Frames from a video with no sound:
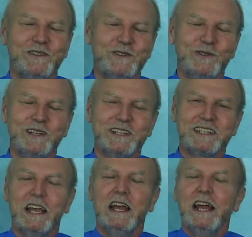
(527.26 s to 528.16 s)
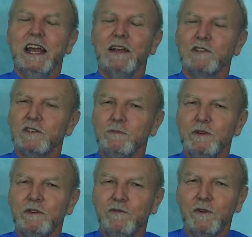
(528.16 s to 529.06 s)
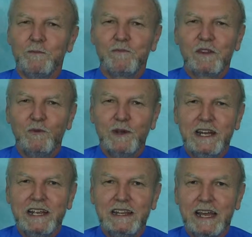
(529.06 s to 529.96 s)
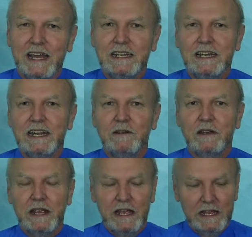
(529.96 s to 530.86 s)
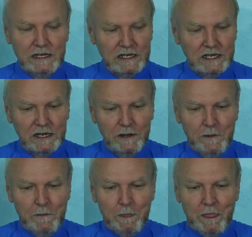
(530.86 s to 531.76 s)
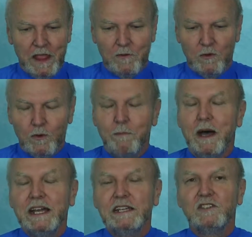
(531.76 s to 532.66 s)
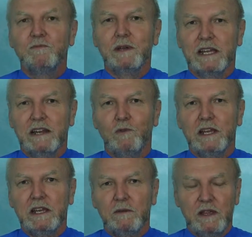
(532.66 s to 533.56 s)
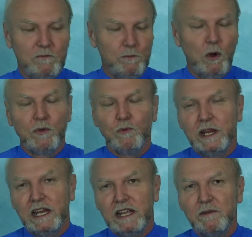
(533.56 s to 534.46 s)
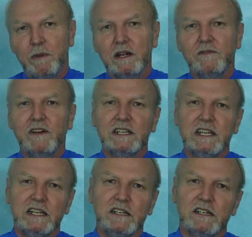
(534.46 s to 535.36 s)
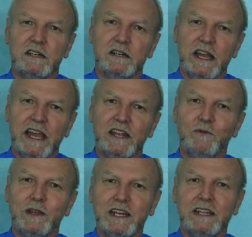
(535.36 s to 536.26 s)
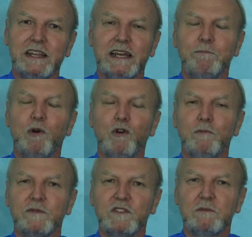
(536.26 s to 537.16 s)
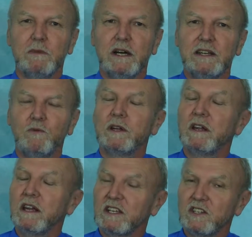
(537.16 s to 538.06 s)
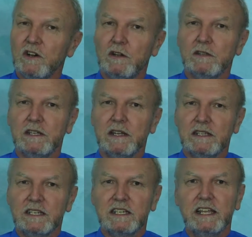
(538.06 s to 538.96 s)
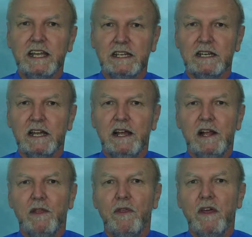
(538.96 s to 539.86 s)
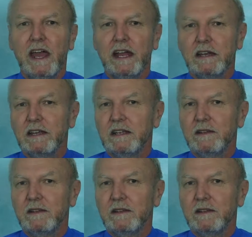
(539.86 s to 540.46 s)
duties. It was so beautiful reading that, and it reminds me, and we, in both reading the Bhagavad Gita and reading that poem of Samadhi, what an exalted state that